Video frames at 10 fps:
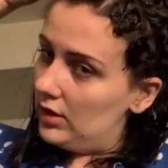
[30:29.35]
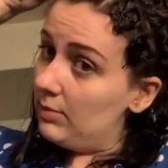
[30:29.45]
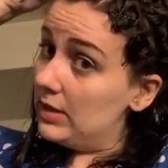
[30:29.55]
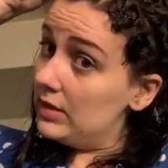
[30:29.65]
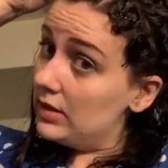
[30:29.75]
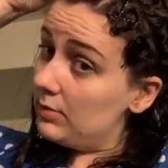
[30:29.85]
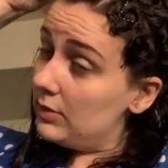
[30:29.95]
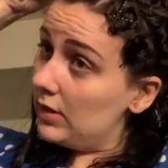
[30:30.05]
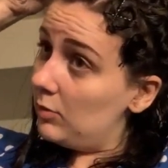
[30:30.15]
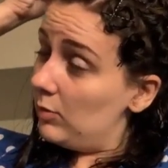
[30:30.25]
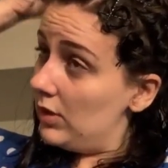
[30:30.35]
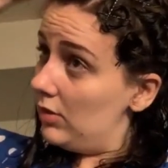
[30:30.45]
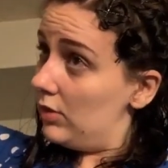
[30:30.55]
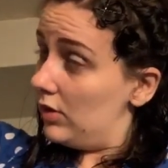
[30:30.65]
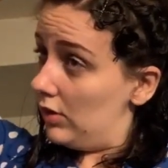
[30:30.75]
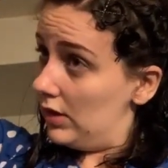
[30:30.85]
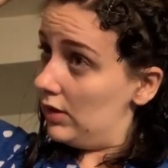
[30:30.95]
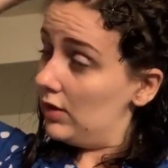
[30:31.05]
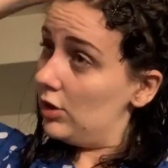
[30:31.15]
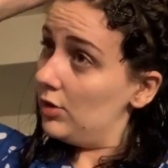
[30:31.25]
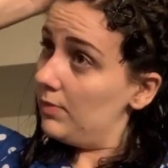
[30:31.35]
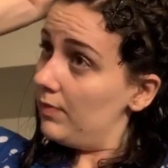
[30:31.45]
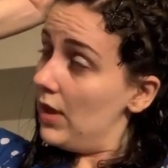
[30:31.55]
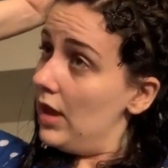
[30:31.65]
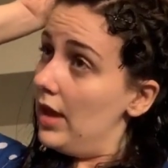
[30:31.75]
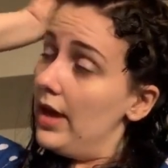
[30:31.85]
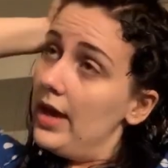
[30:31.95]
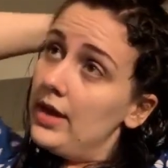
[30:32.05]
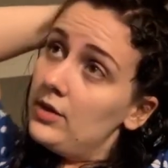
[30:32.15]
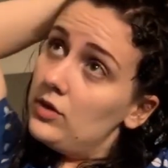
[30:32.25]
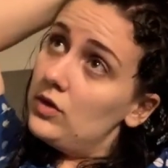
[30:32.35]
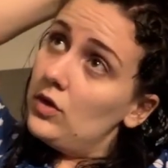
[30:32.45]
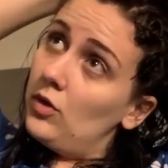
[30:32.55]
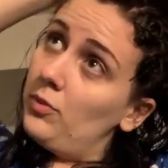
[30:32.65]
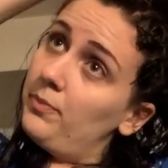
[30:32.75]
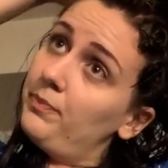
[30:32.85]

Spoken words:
I miss it sometimes, but it was a good decision. And so